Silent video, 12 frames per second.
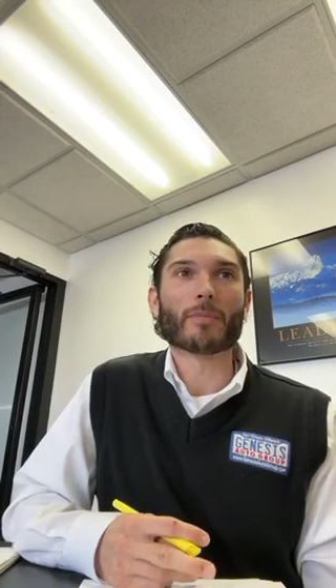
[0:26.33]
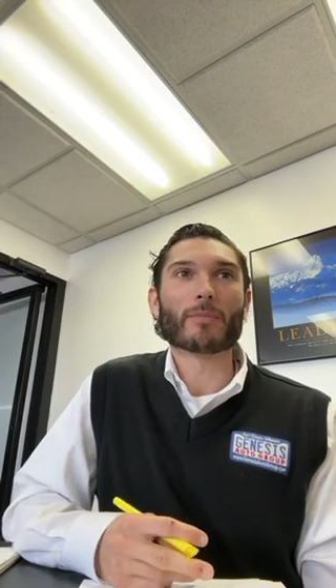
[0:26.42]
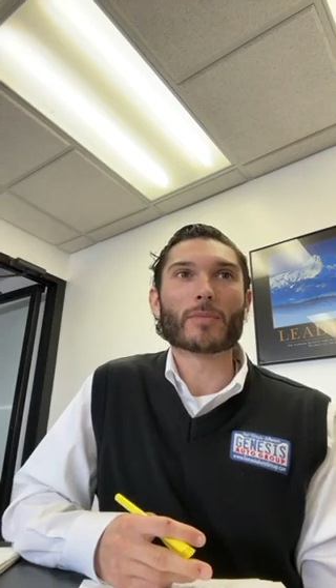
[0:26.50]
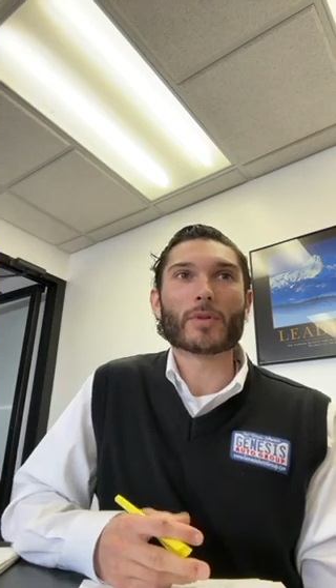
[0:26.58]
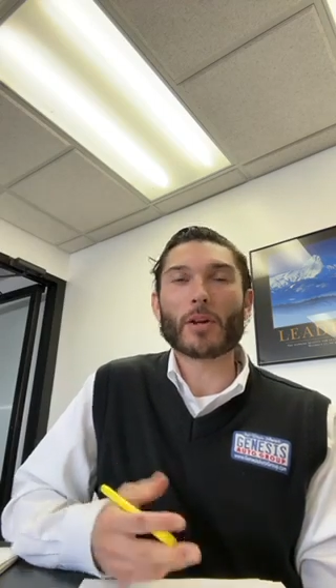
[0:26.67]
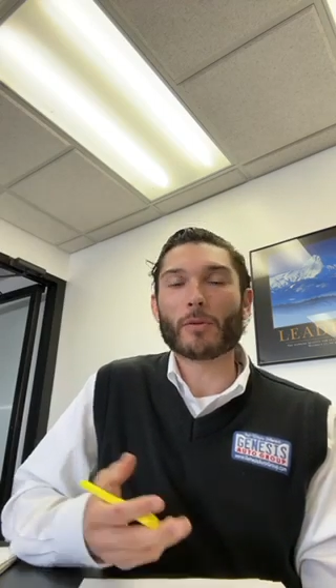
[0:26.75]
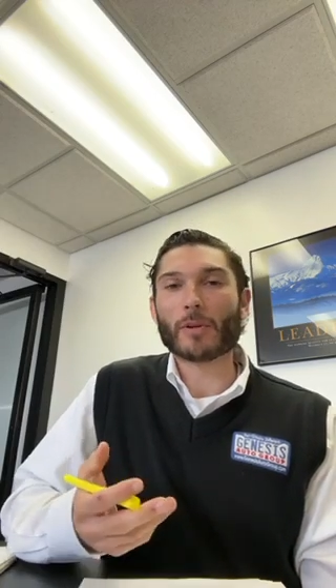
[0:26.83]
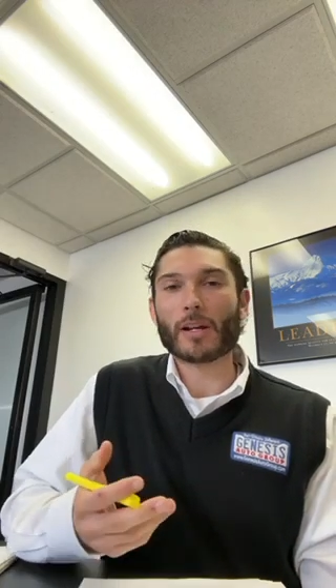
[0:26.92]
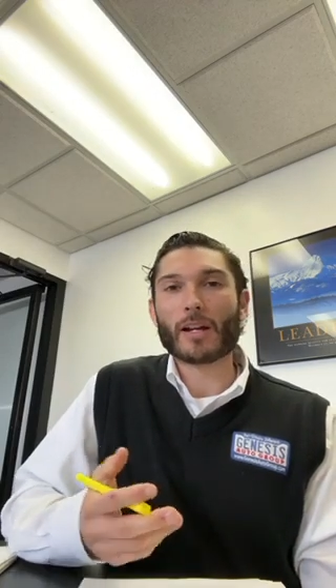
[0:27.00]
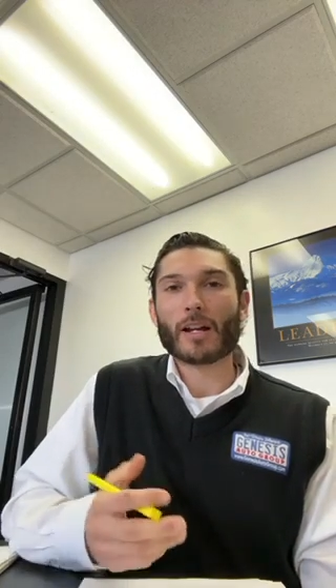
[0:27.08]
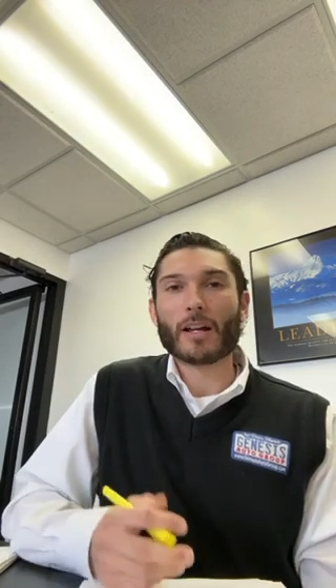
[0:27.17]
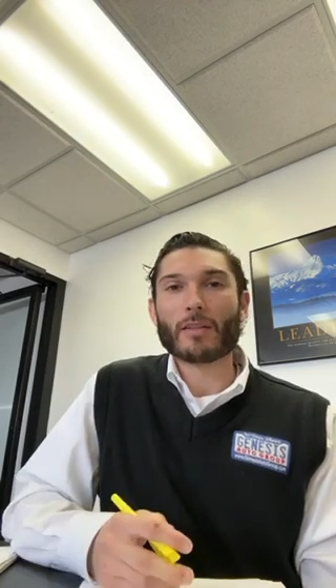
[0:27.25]
So
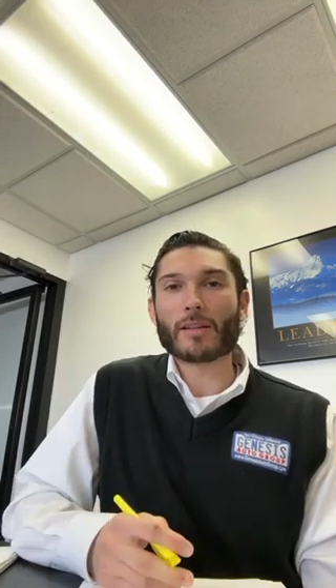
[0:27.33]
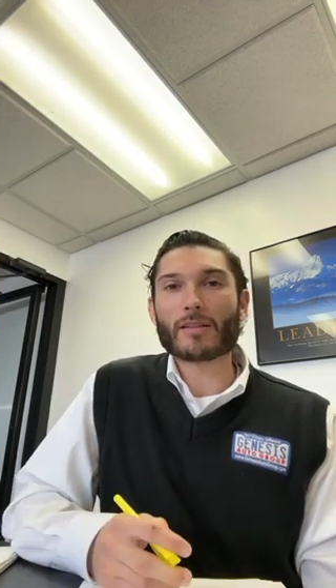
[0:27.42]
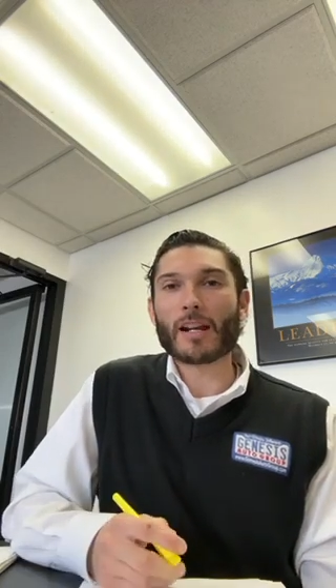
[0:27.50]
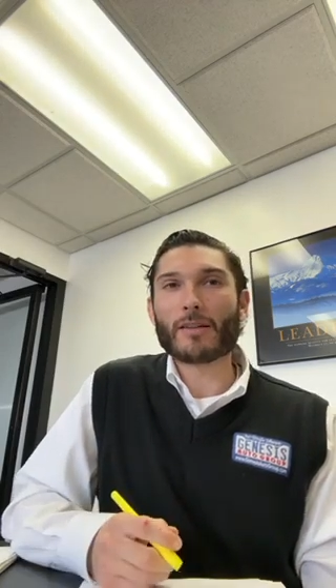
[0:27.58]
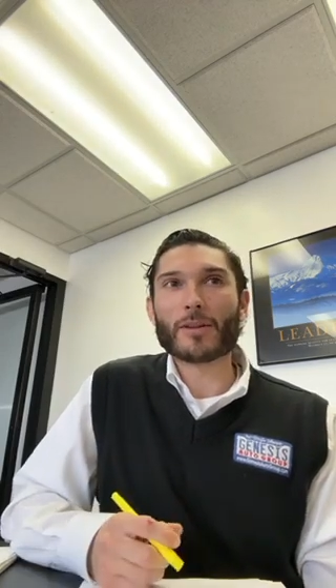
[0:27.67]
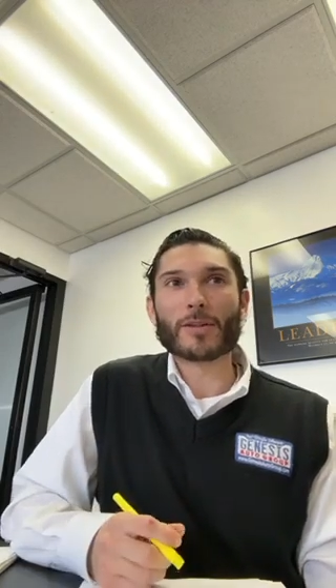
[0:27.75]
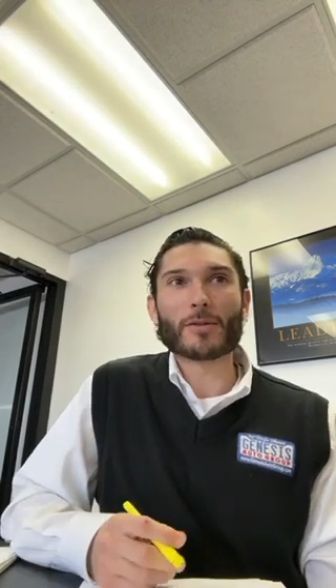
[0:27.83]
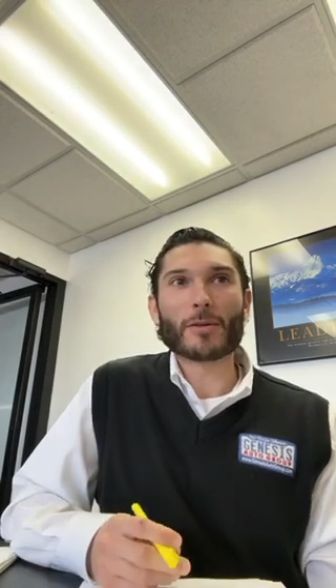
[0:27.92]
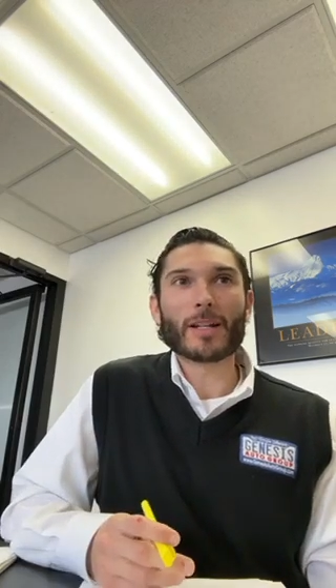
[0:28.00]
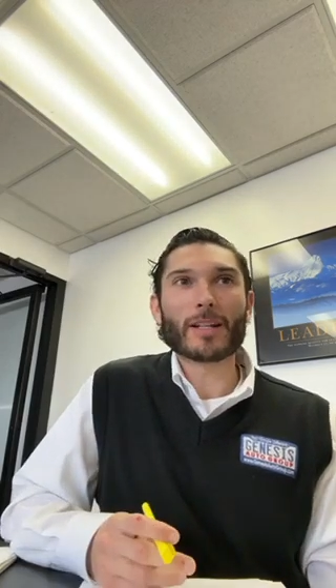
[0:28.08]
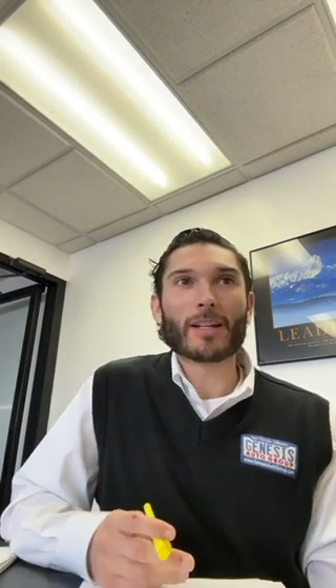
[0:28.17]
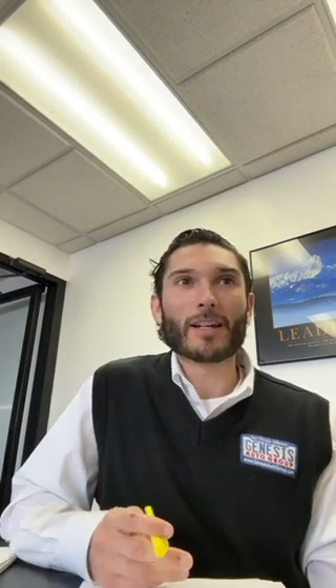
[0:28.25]
let's dive into
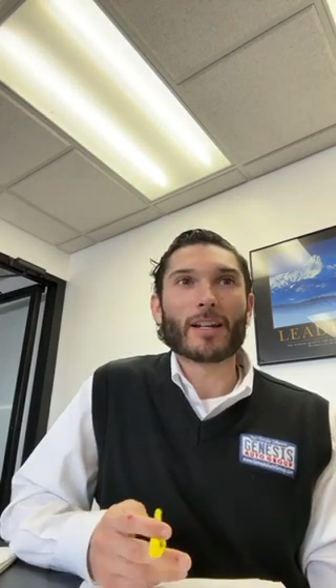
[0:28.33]
it.